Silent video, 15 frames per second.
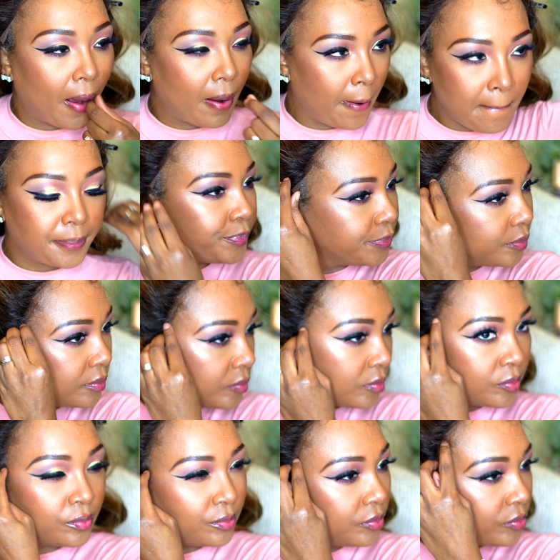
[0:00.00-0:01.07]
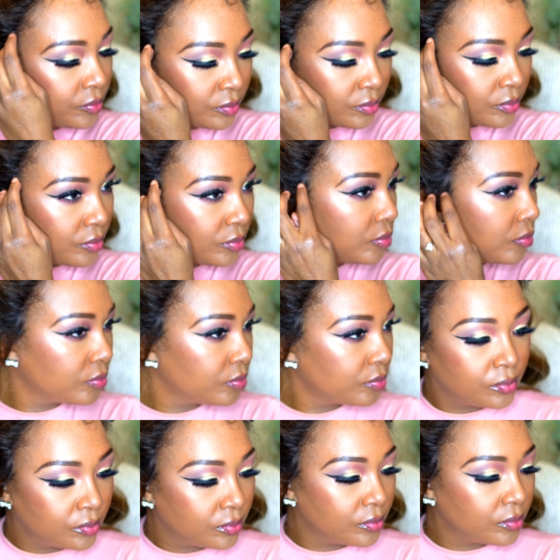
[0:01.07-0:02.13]
if we maybe were
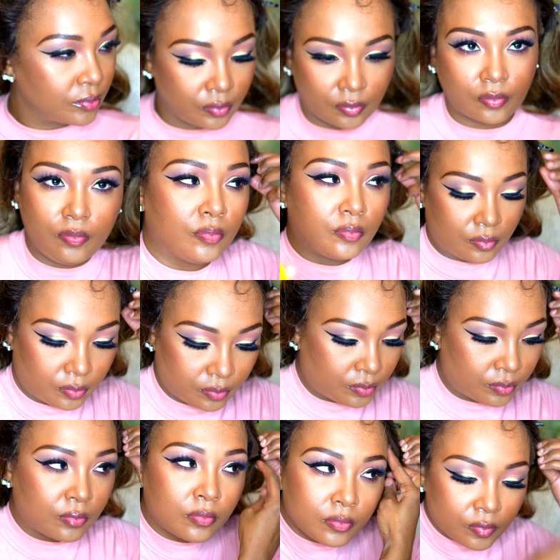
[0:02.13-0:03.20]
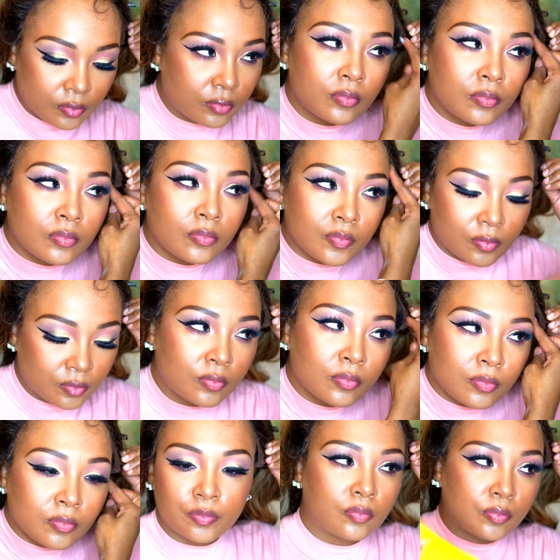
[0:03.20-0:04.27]
mistaken. Don't
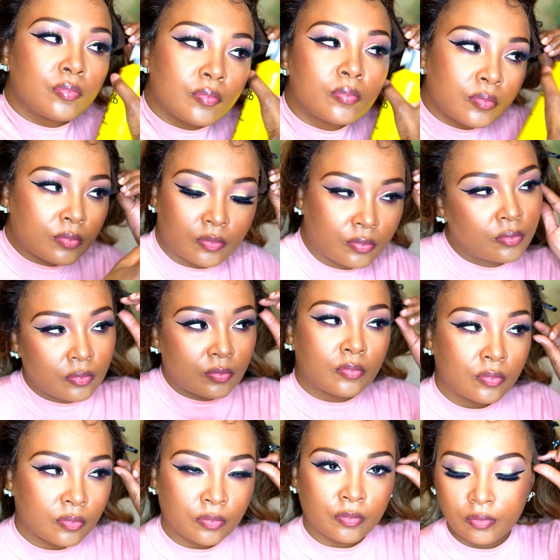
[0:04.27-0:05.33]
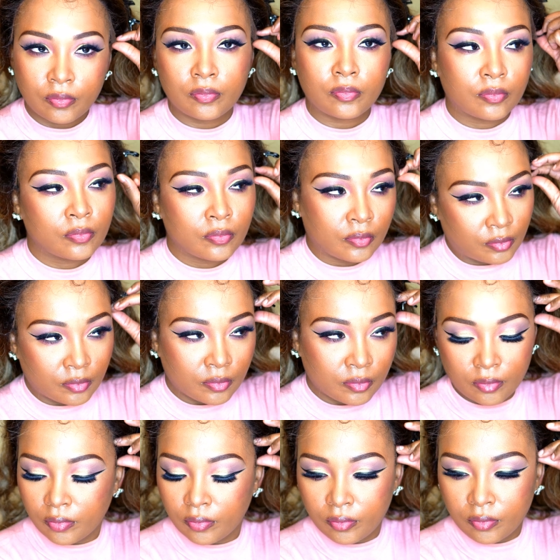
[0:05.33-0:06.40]
wanna talk, don't wanna see, don't
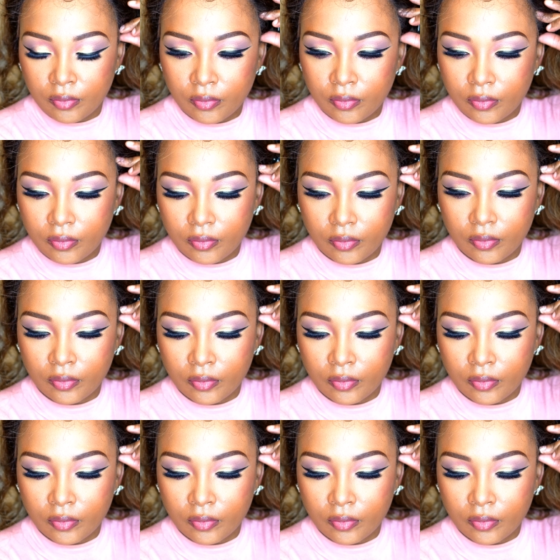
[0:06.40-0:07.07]
wanna feel